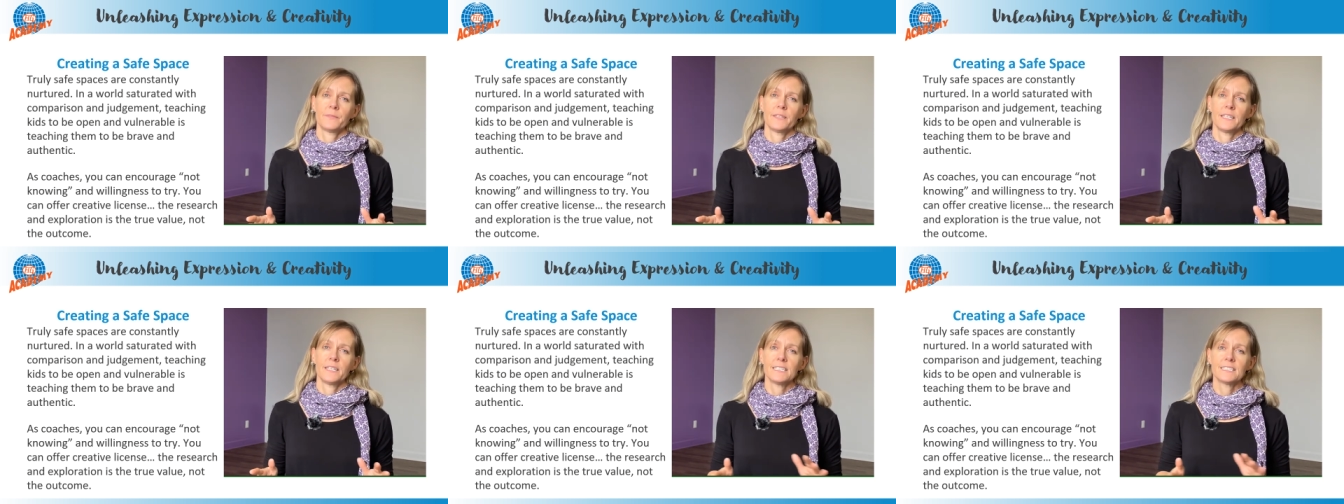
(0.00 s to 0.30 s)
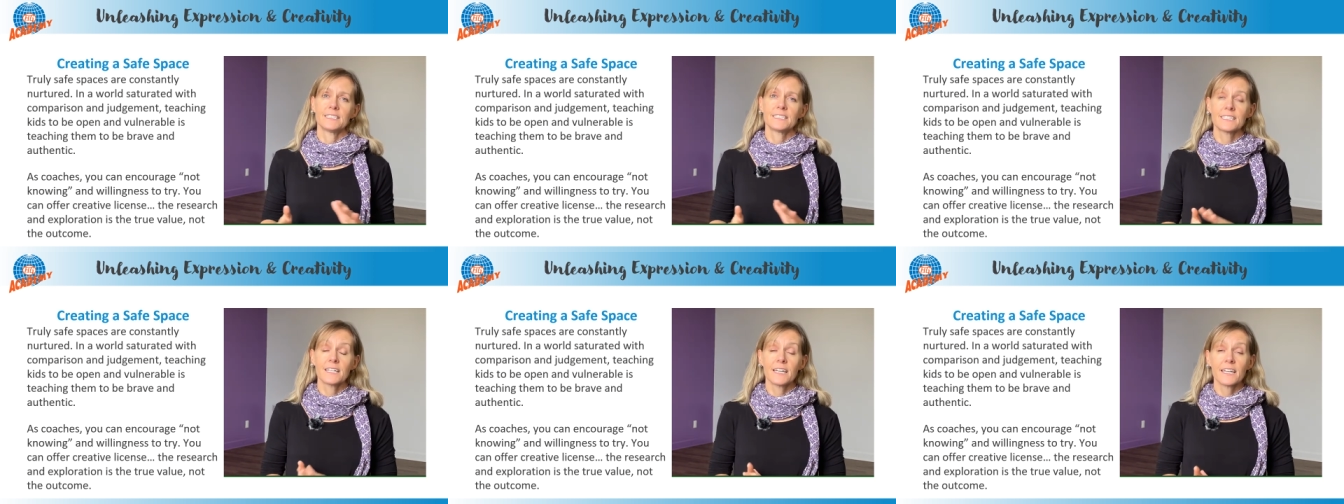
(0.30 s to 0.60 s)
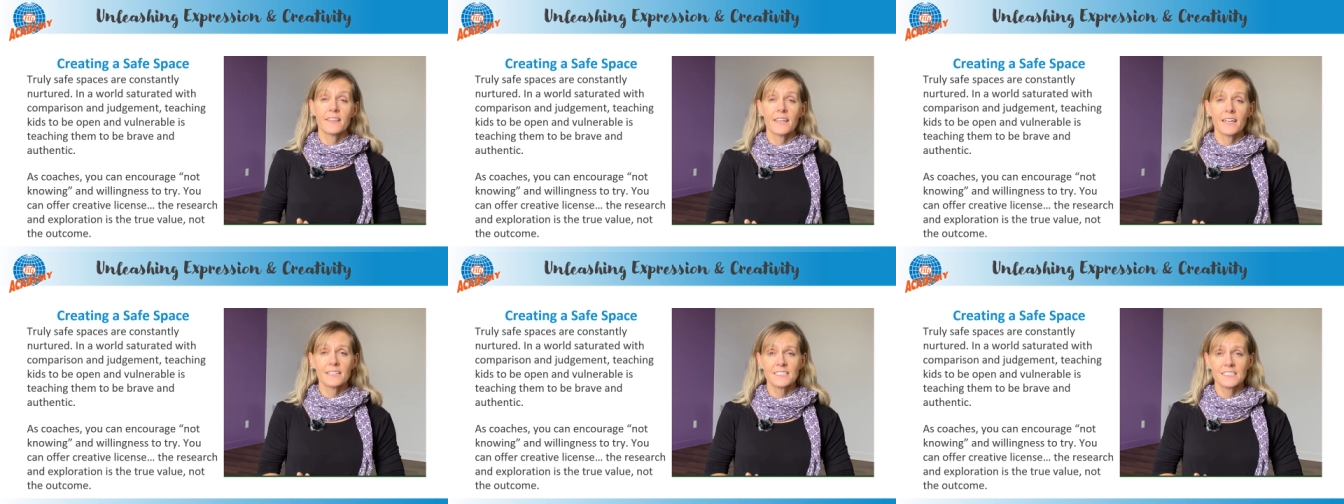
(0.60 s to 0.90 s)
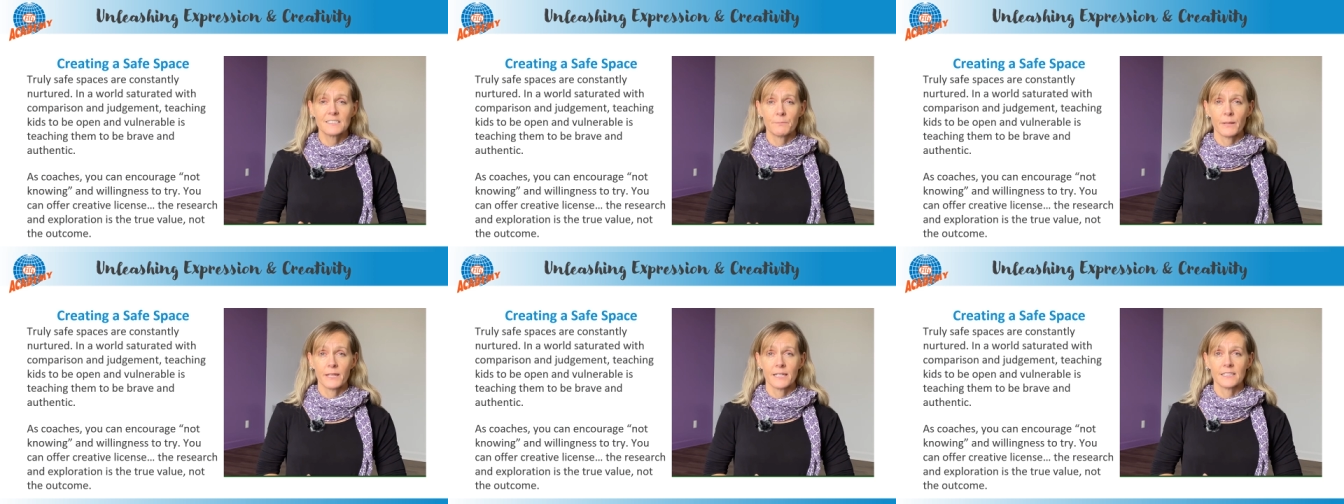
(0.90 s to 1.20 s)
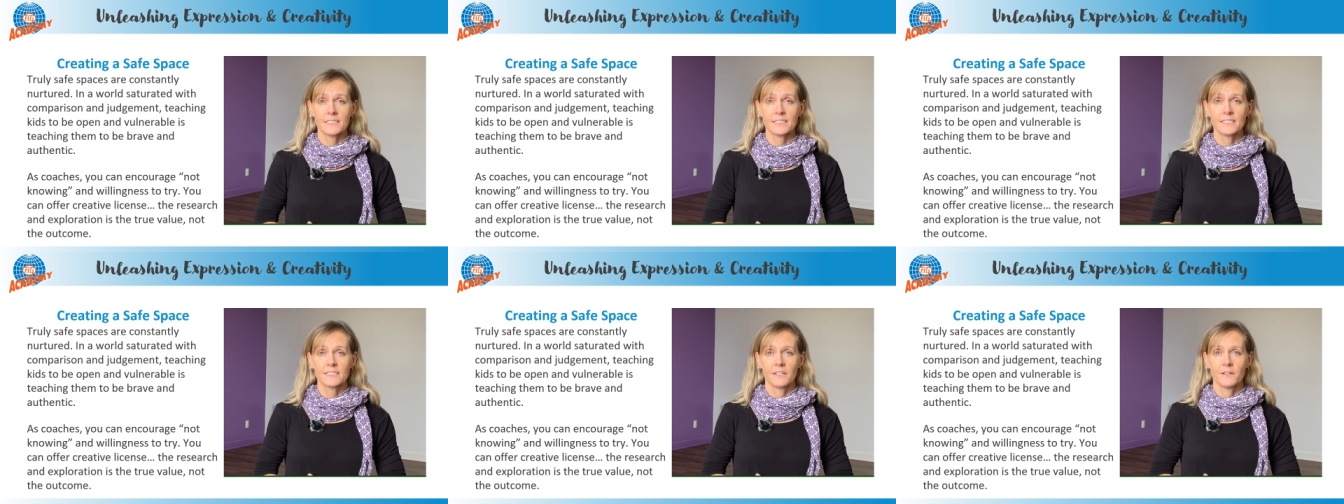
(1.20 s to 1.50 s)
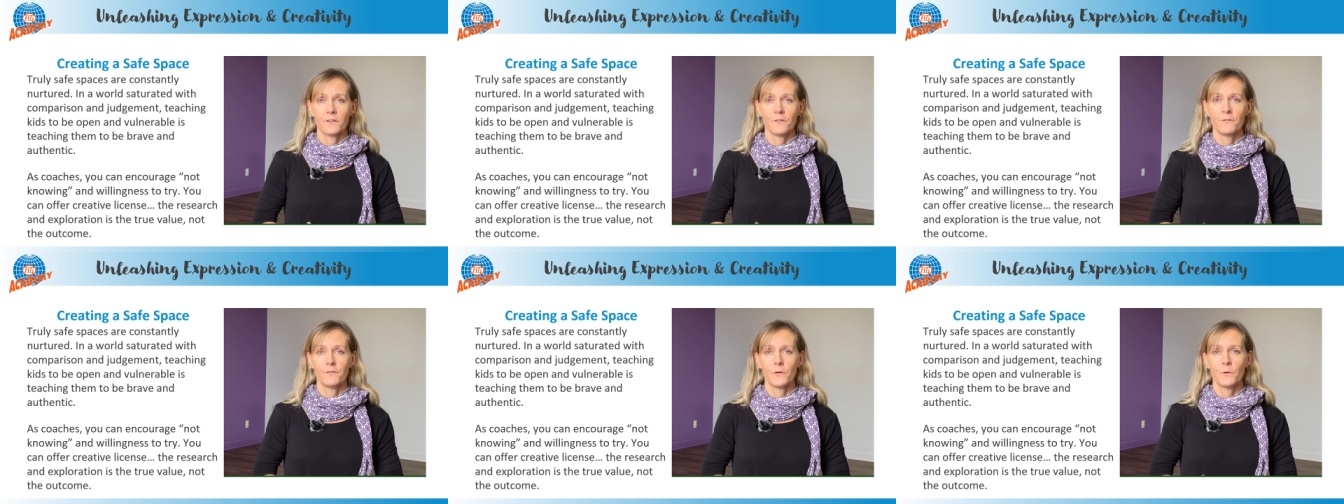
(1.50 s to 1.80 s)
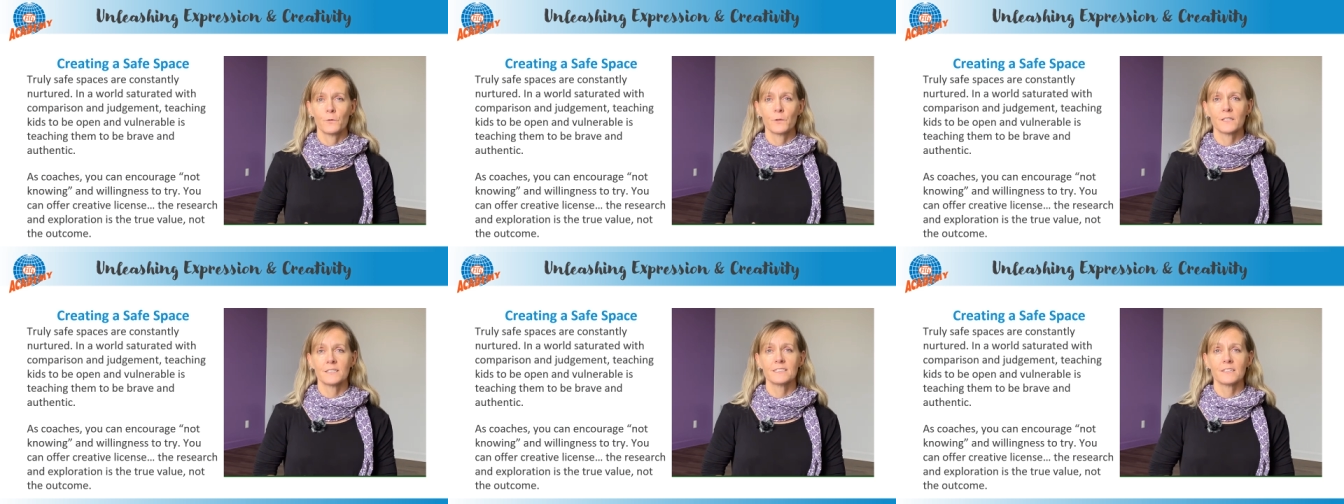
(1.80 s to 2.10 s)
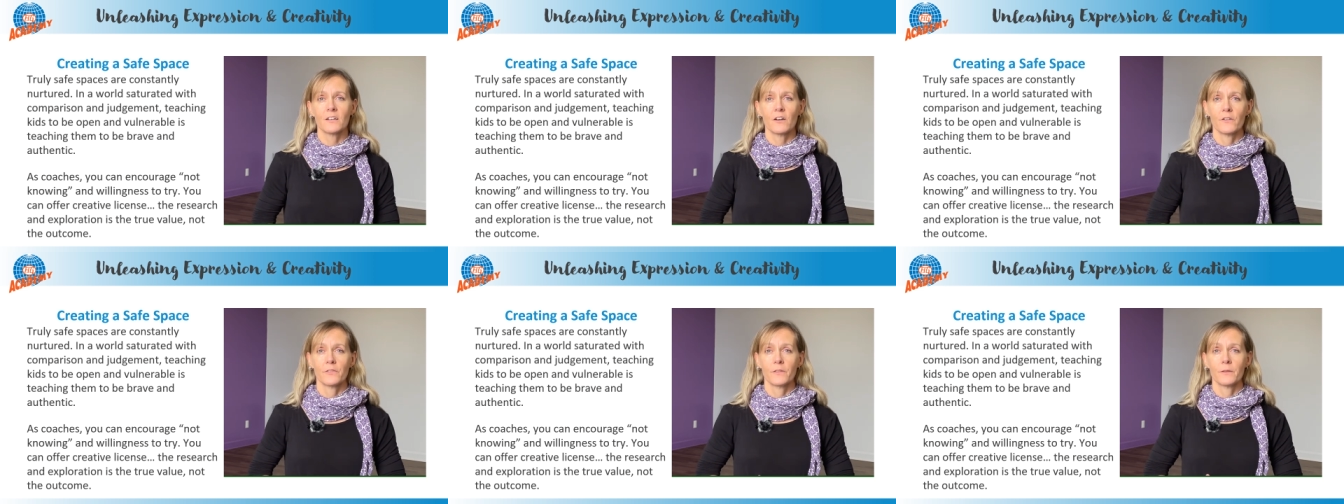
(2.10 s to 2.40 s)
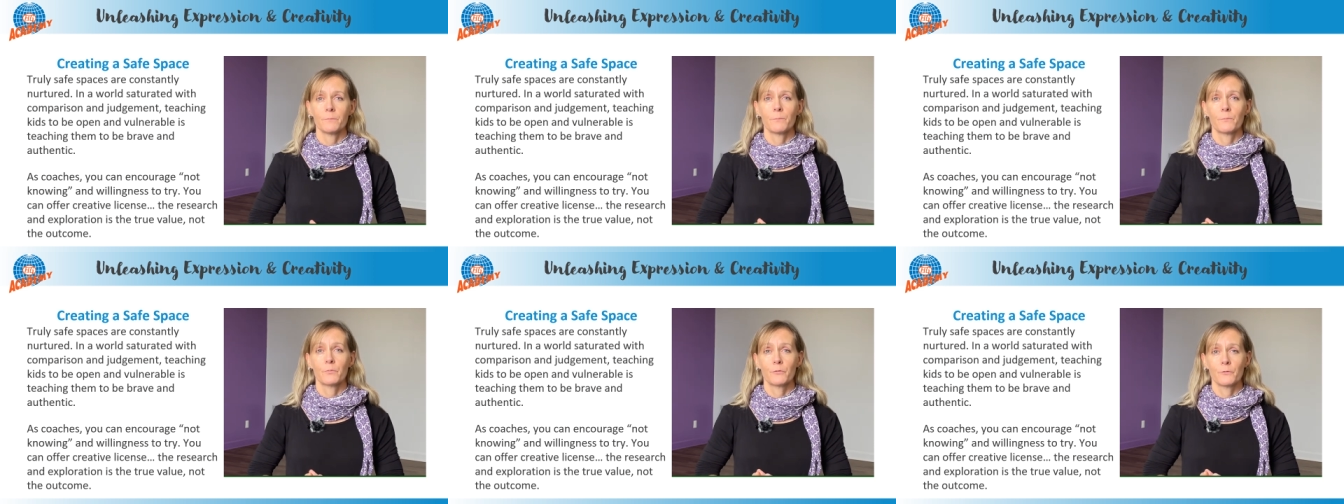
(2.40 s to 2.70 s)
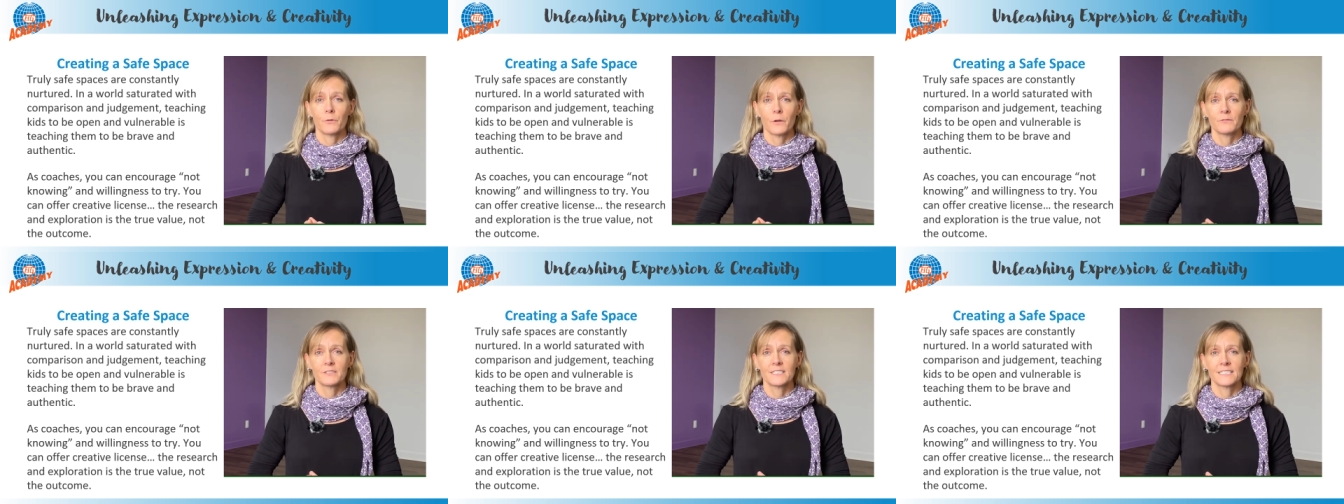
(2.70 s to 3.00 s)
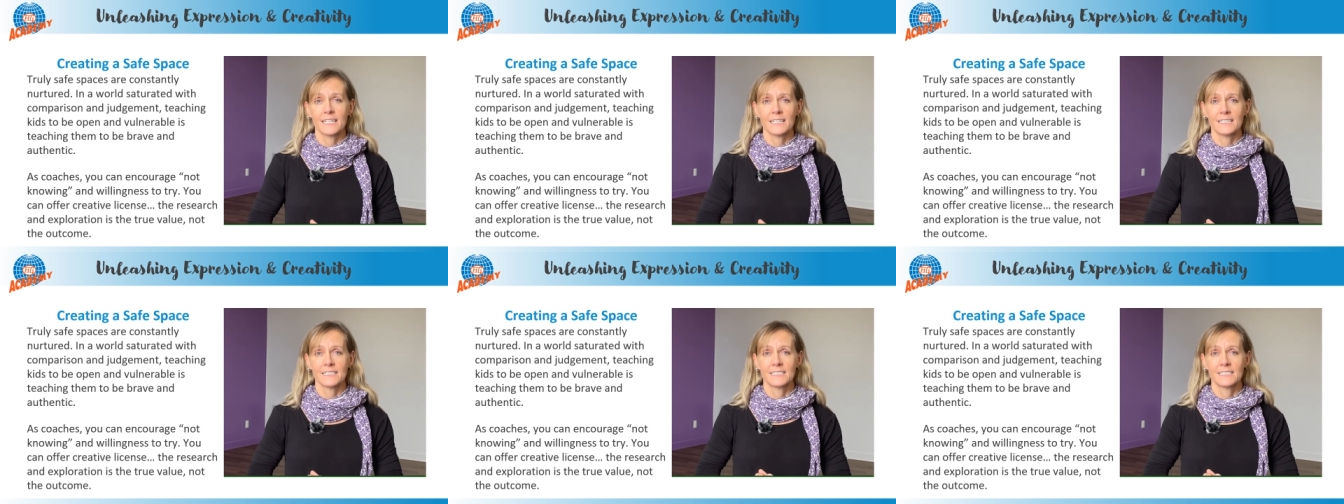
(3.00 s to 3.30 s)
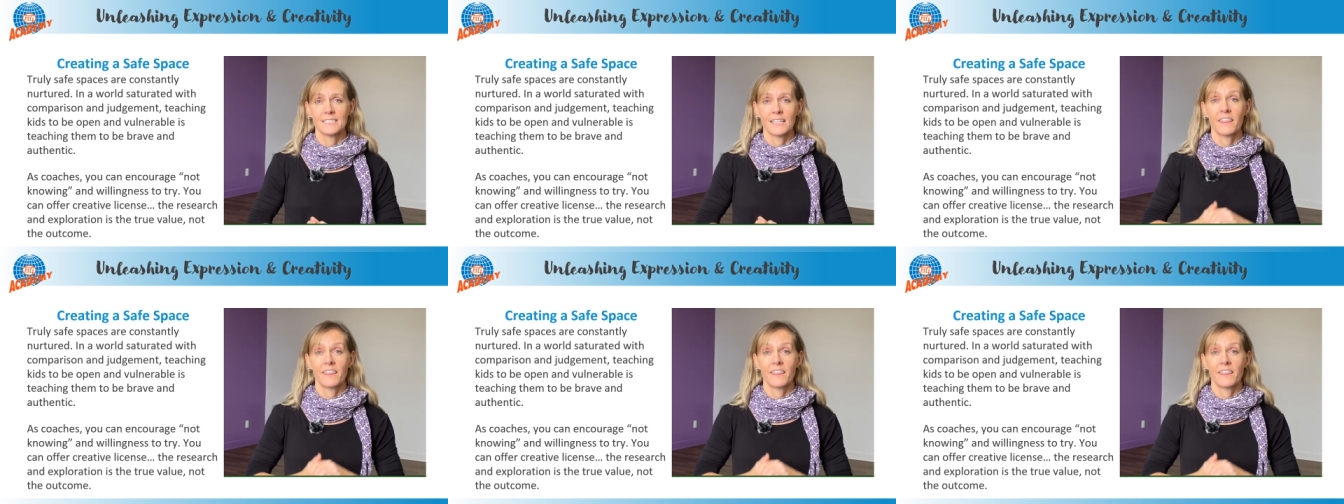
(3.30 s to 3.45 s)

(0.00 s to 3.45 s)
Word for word: Inside that space, focus on the process,